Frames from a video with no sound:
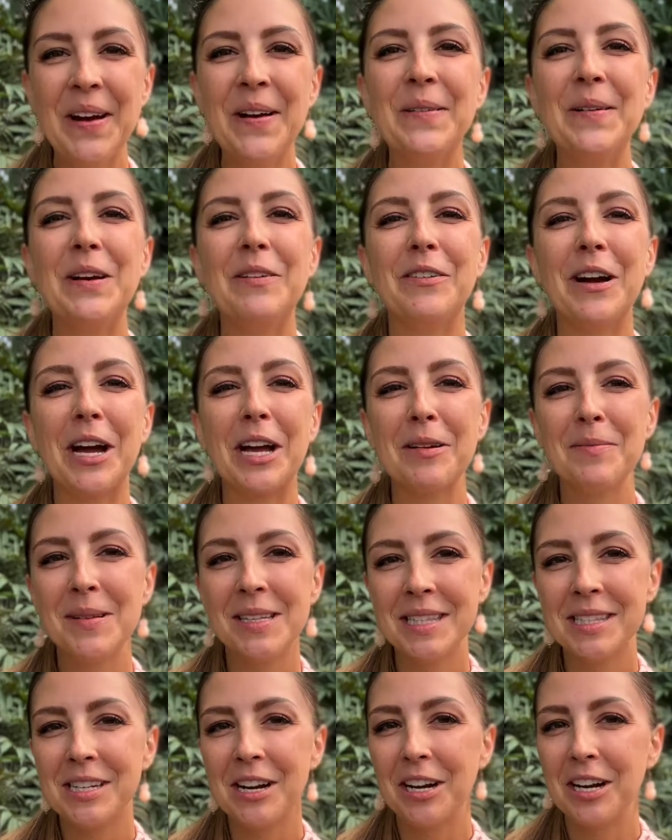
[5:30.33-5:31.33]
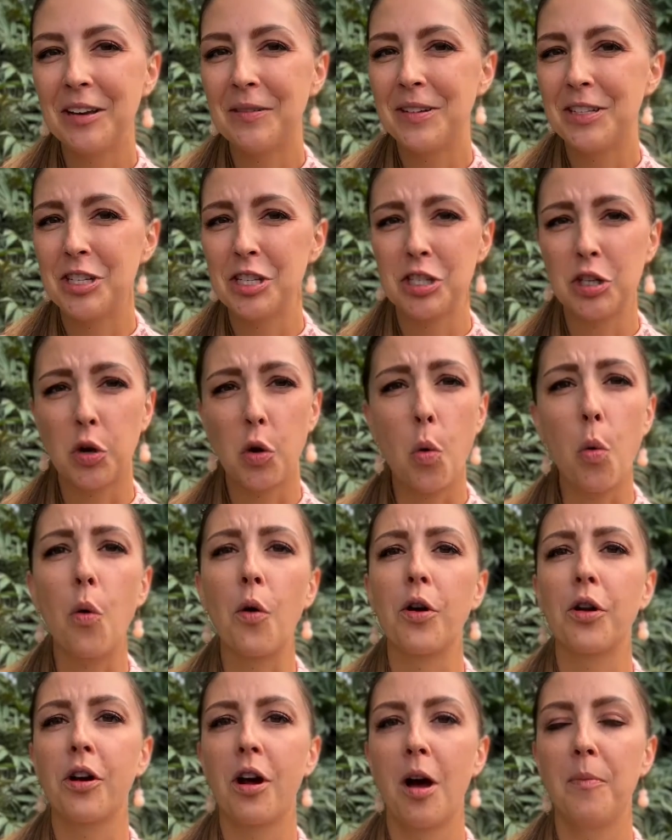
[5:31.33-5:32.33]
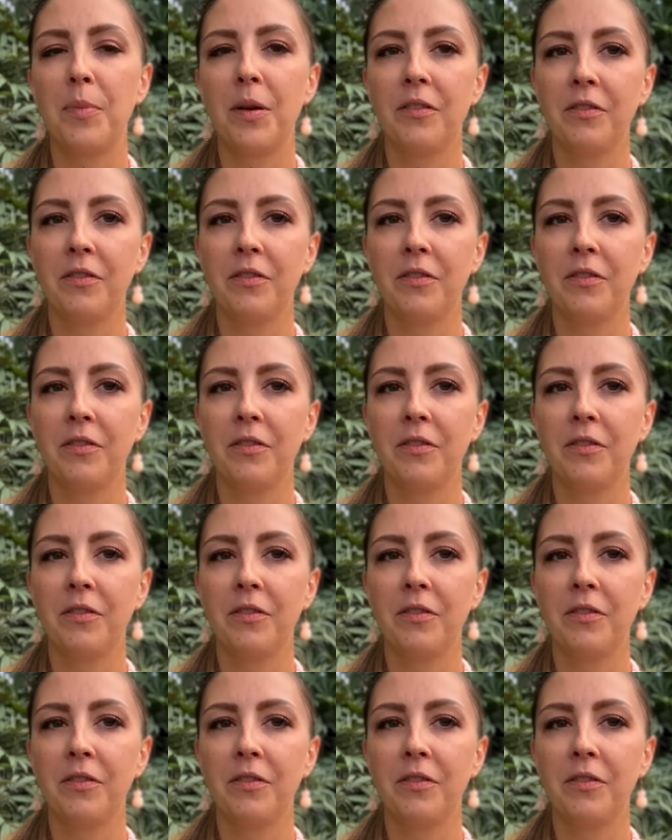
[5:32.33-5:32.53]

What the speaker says: We recommend starting with just a 1/4 cup